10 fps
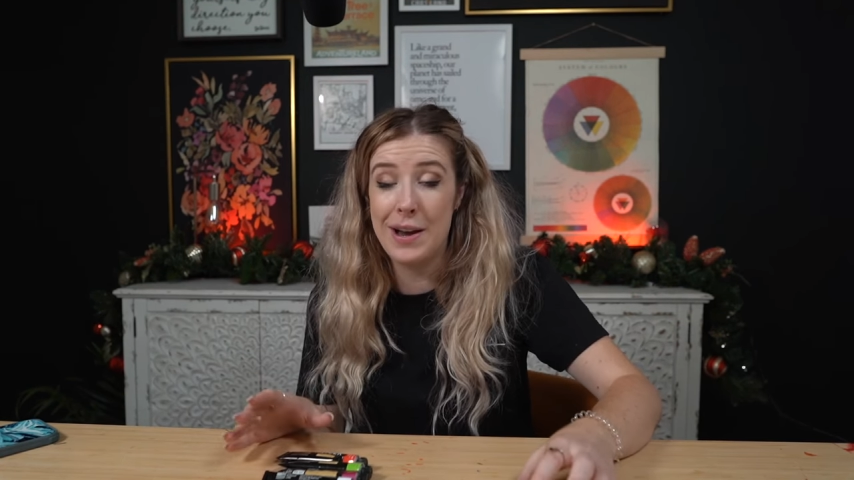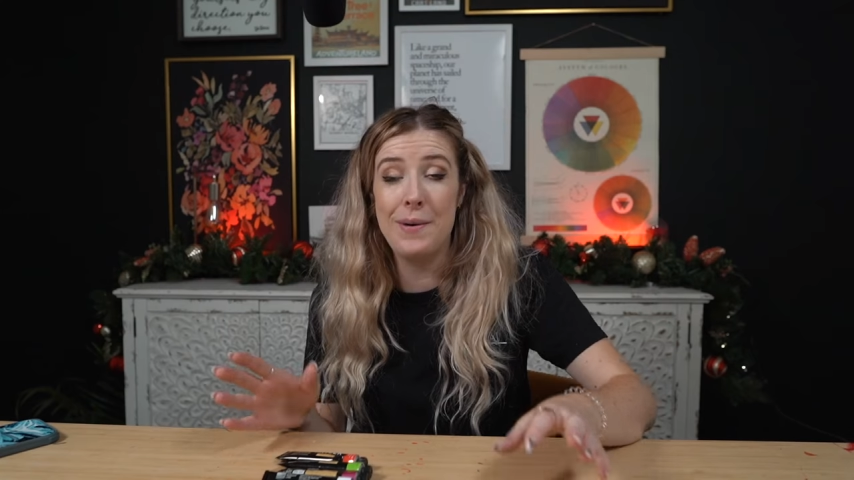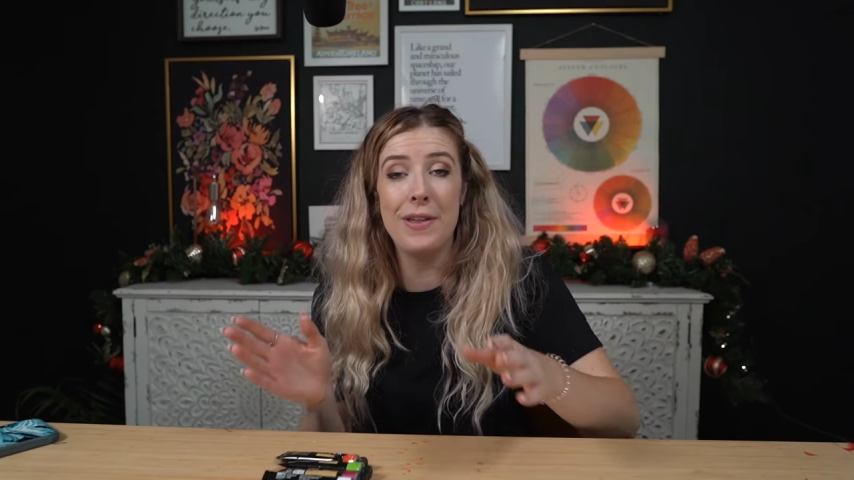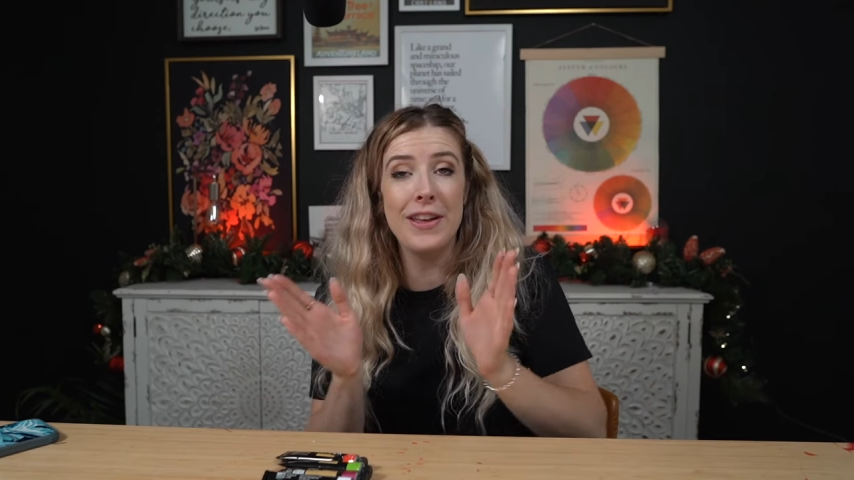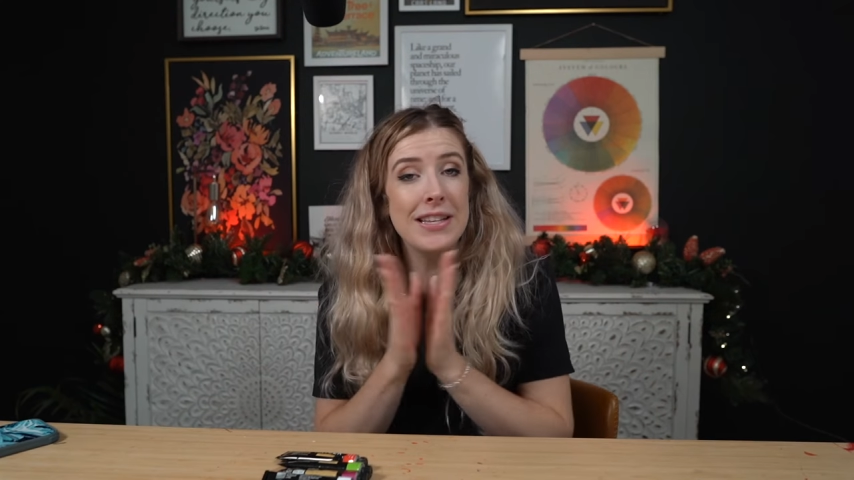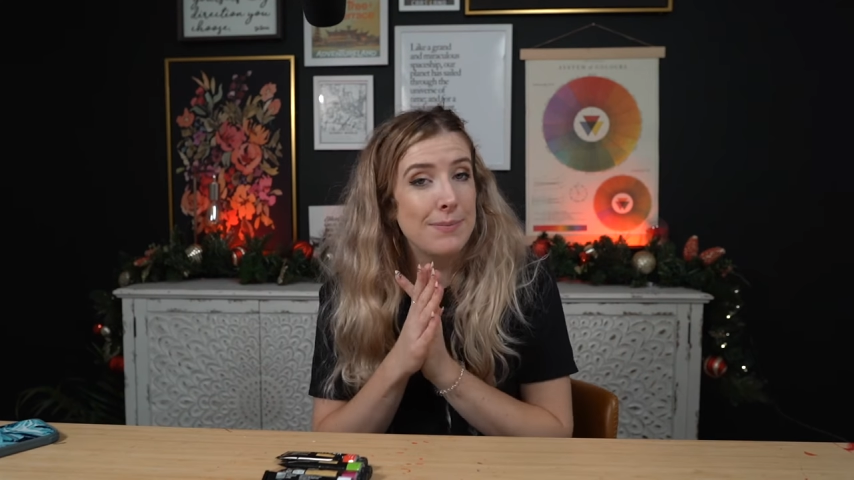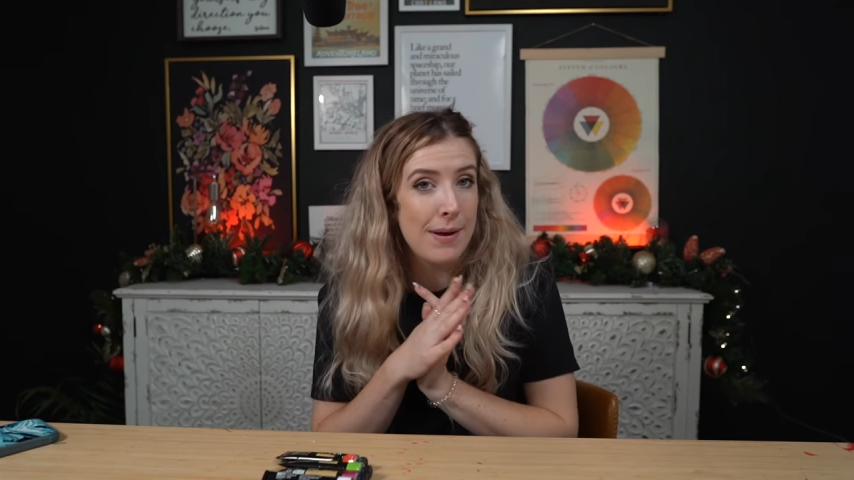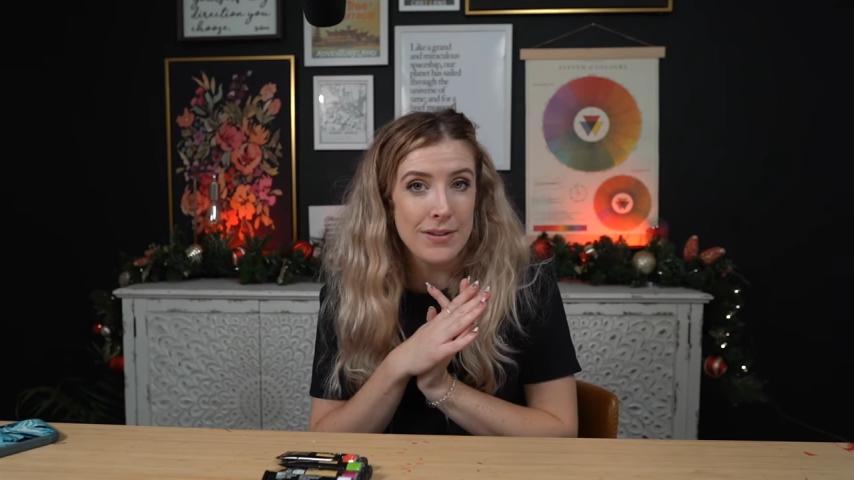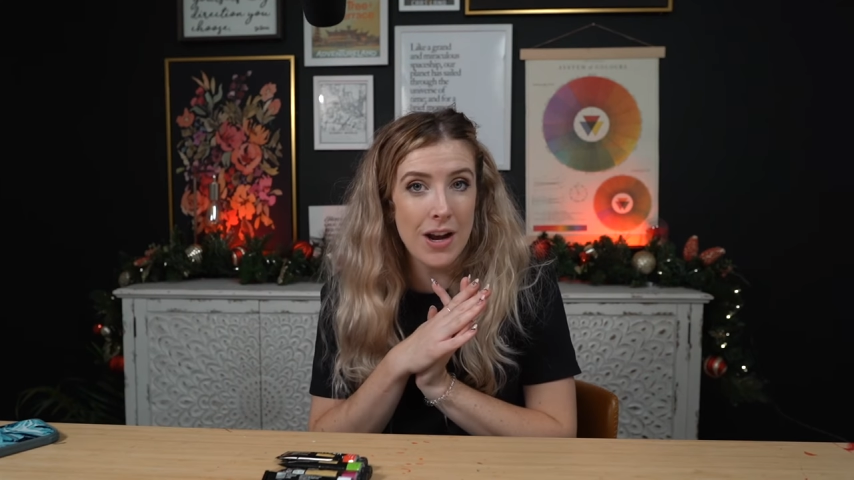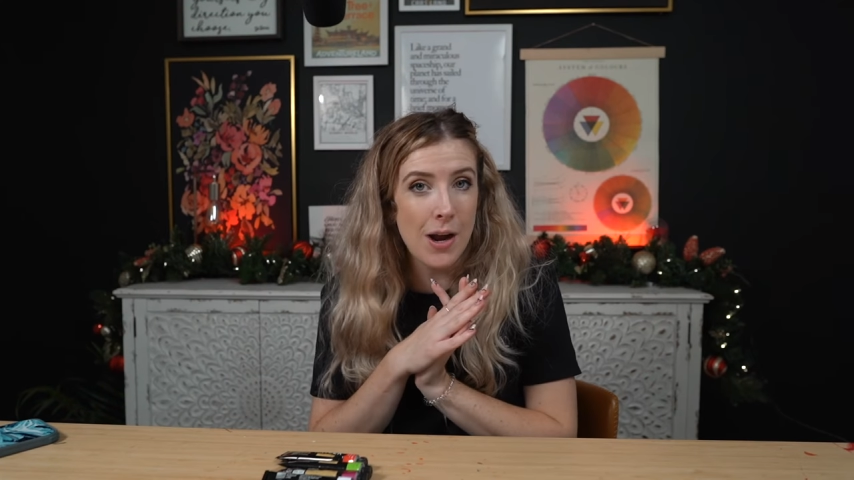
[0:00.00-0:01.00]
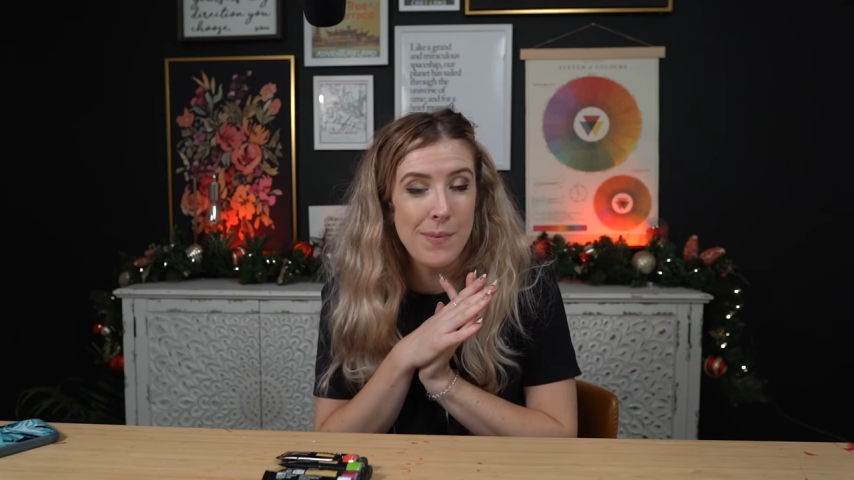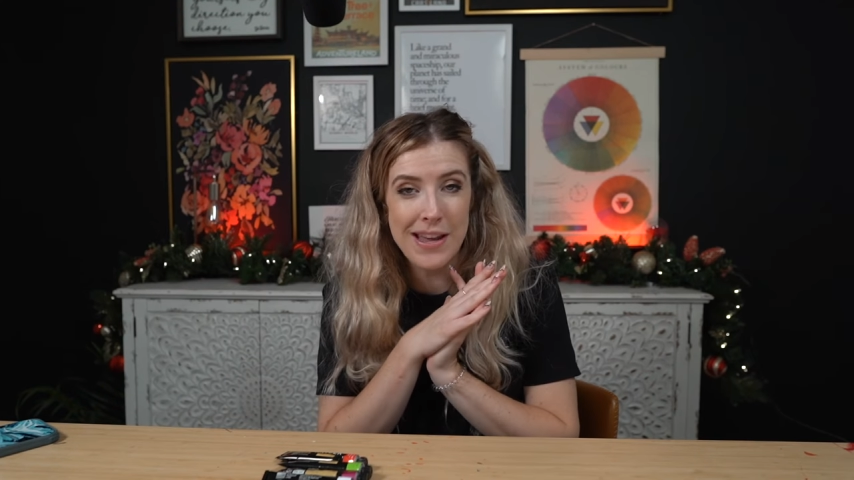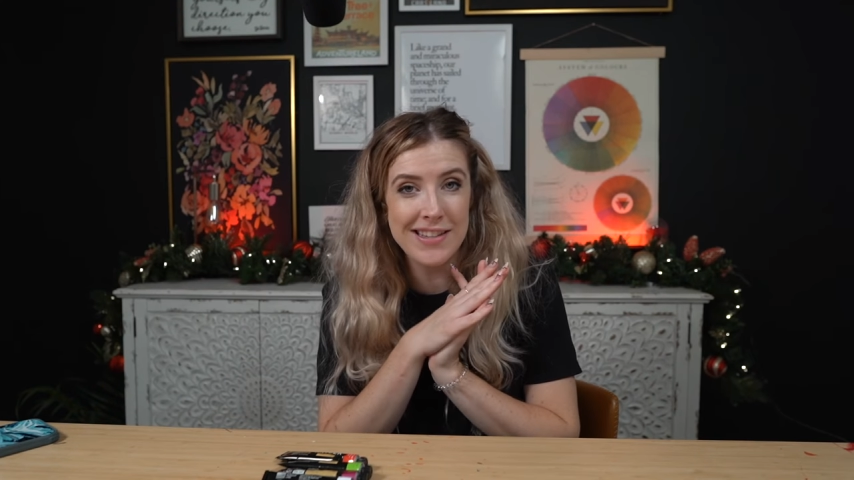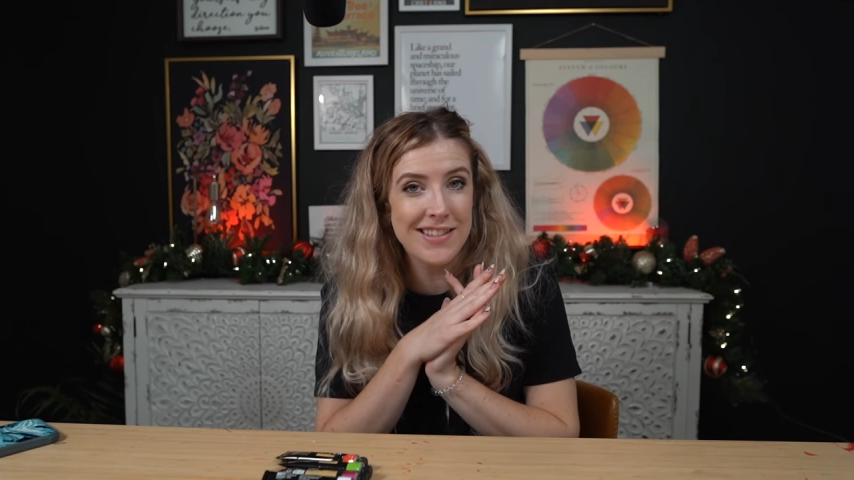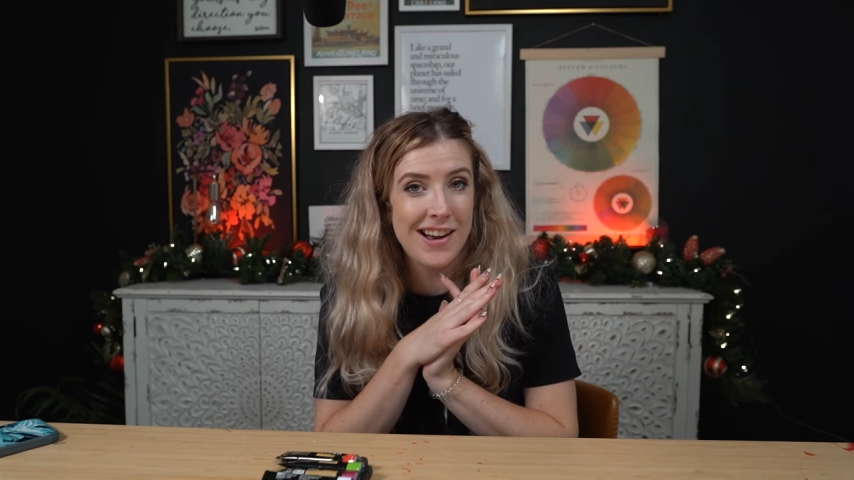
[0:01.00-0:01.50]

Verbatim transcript: So I think it's about time we get